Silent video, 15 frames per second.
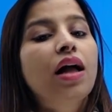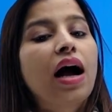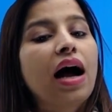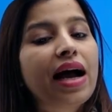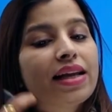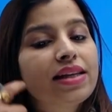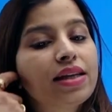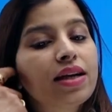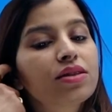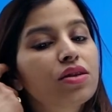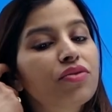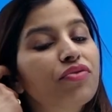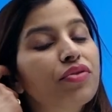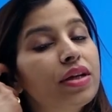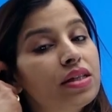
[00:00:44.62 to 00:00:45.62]
Ideas
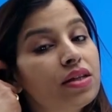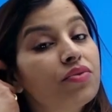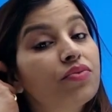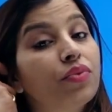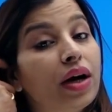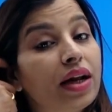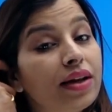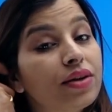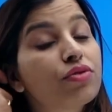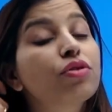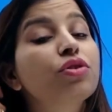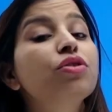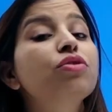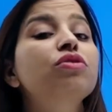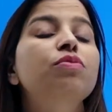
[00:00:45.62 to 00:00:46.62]
of freedom were
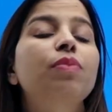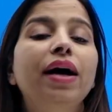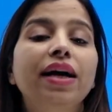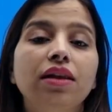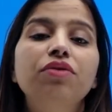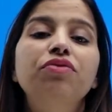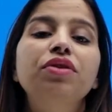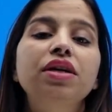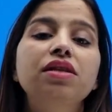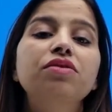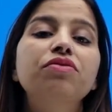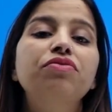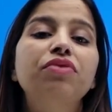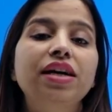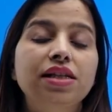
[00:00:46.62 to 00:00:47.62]
introduced by the
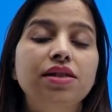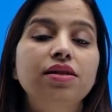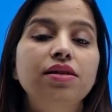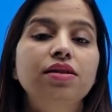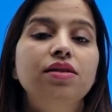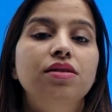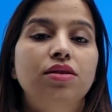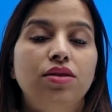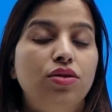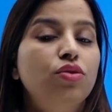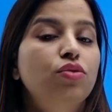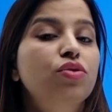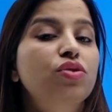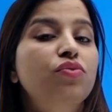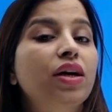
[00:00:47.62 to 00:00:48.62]
freedom fighters.
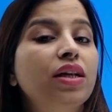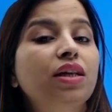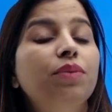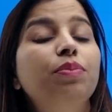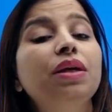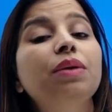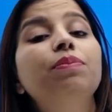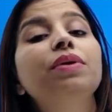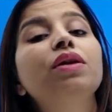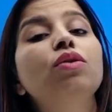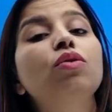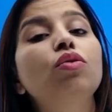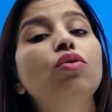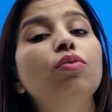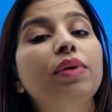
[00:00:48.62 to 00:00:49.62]
Those were the people
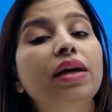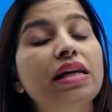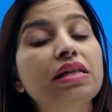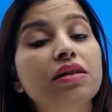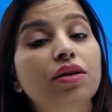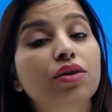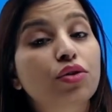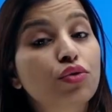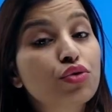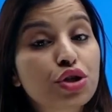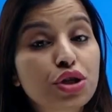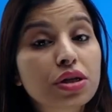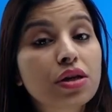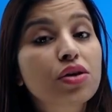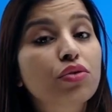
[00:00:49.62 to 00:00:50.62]
who made a
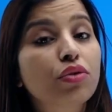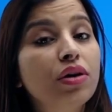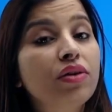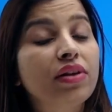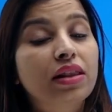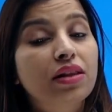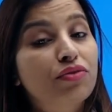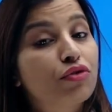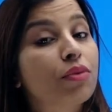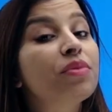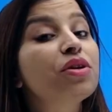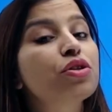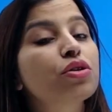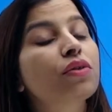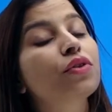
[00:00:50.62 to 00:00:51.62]
crucial role in the
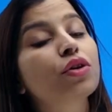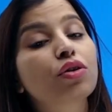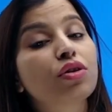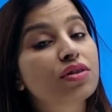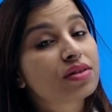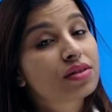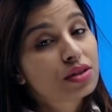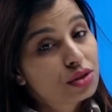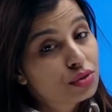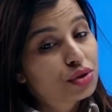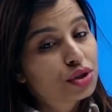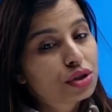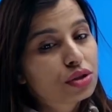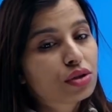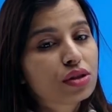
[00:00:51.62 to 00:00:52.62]
formation of the
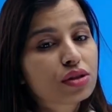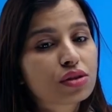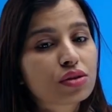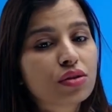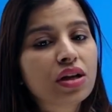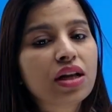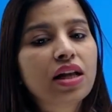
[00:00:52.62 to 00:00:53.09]
constitution also.